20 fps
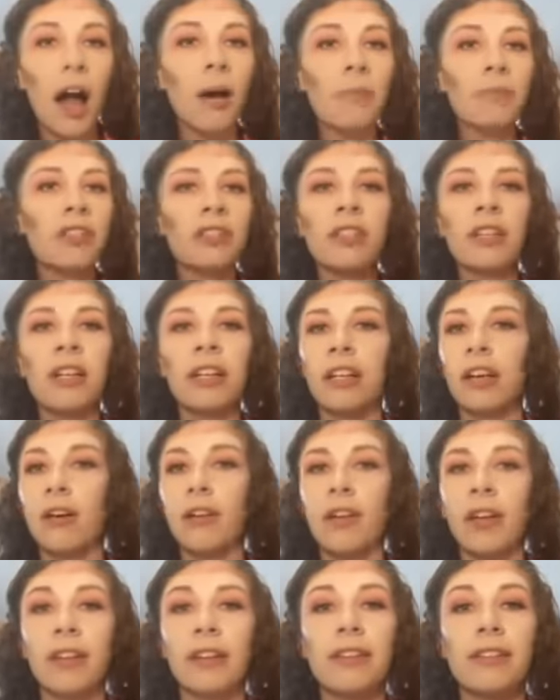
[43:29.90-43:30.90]
I'm just gonna go
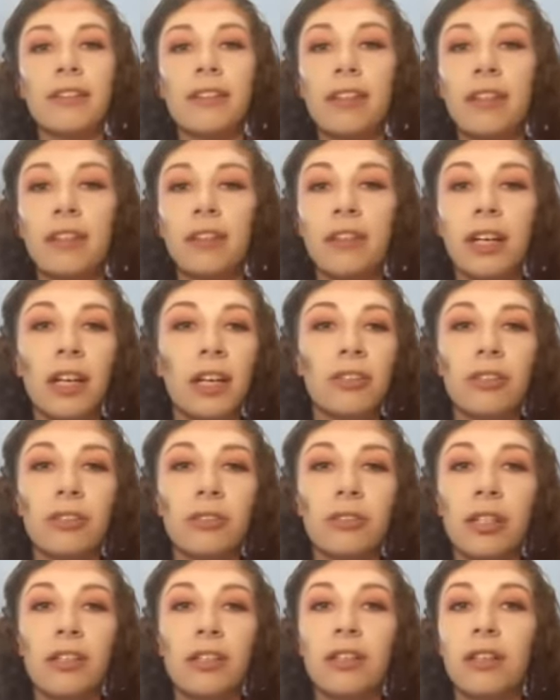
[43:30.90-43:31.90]
like this,
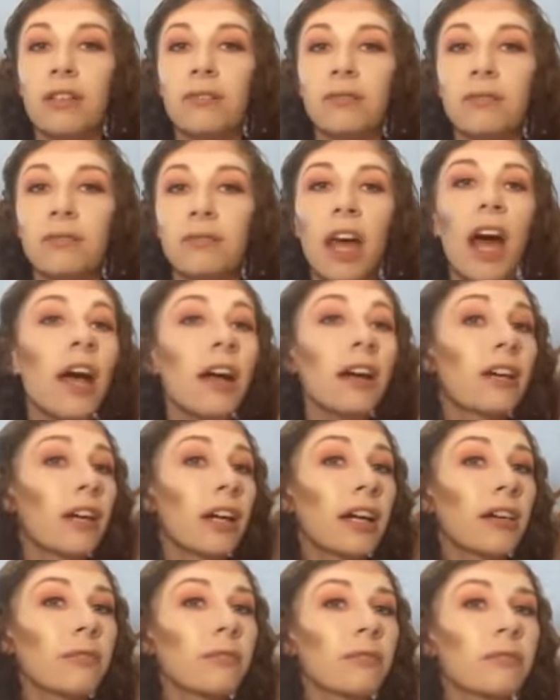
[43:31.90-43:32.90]
Kristen. I
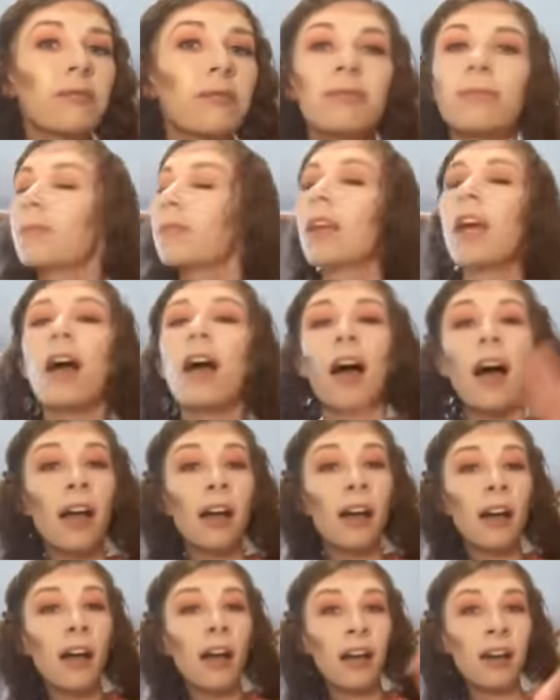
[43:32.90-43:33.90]
agree.
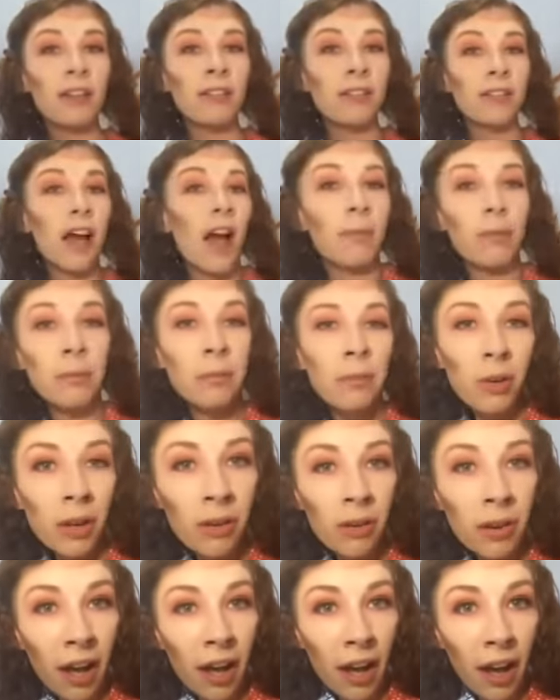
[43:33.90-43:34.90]
Hi guys, happy
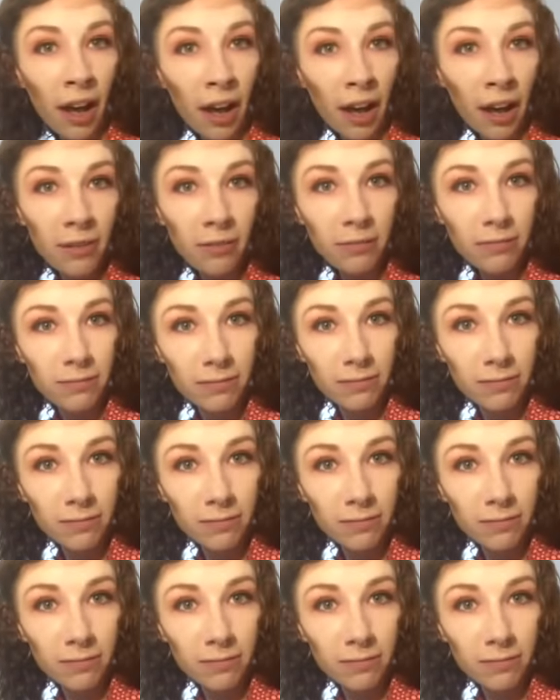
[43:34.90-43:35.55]
Memorial Day.